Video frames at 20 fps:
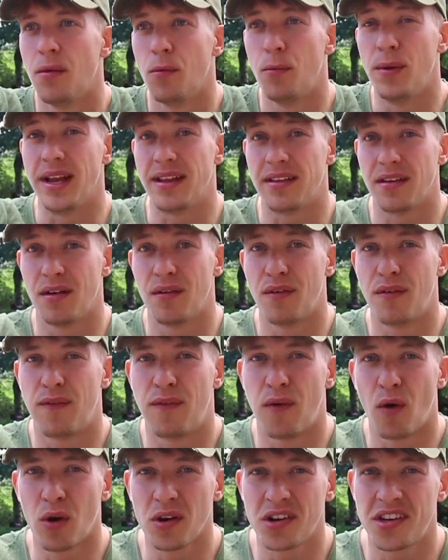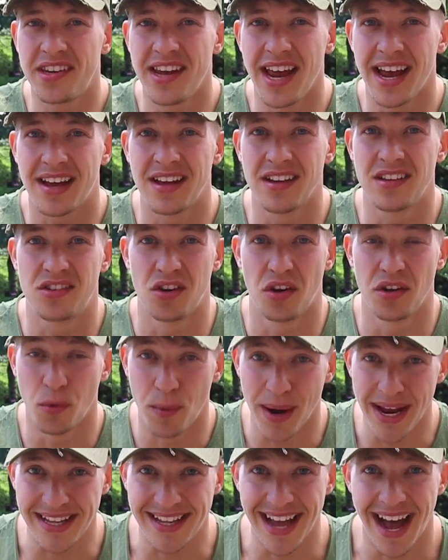with 4 seconds on the
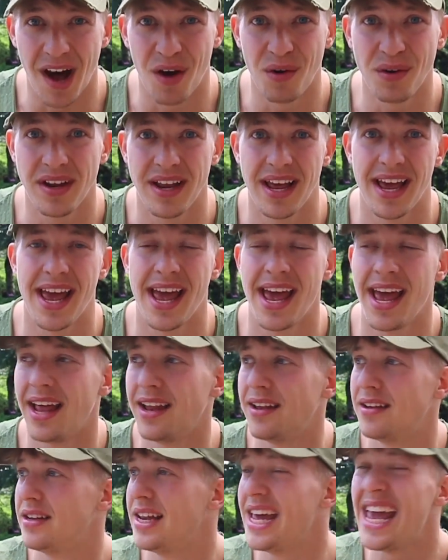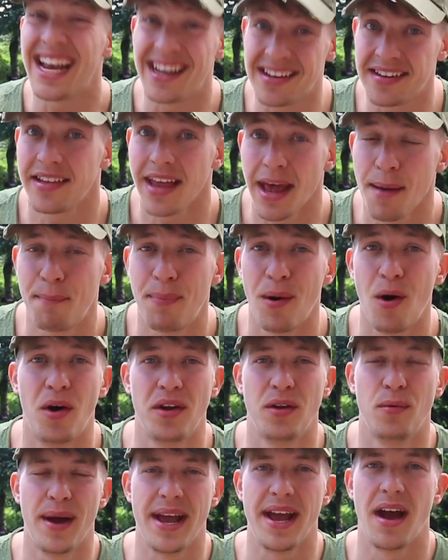way down and X tempo
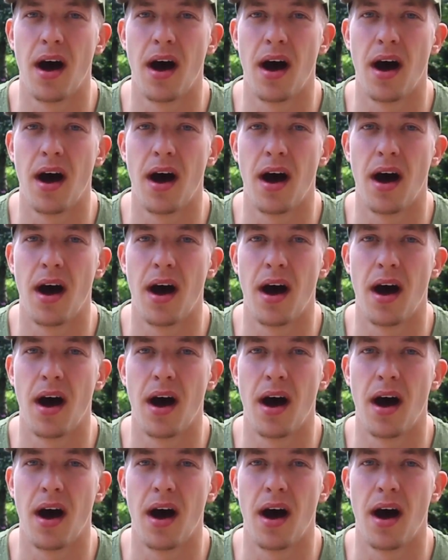on the way